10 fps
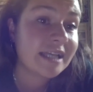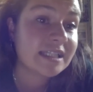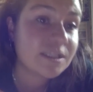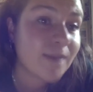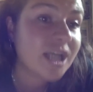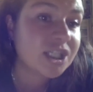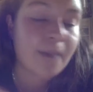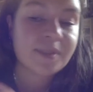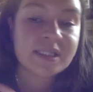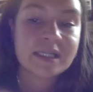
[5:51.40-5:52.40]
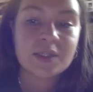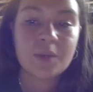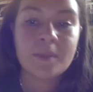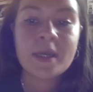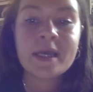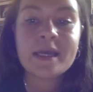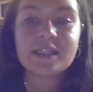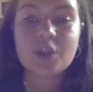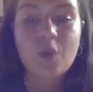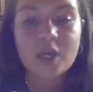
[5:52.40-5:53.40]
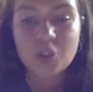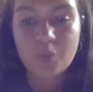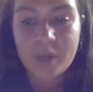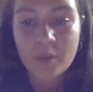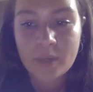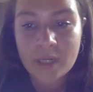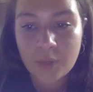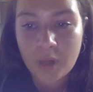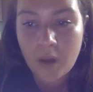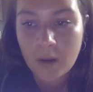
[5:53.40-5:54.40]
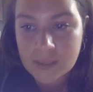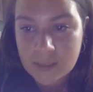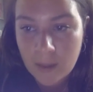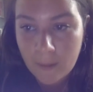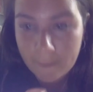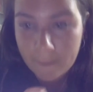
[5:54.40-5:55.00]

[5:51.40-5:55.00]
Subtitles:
and smash capitalism is the question we really want to answer.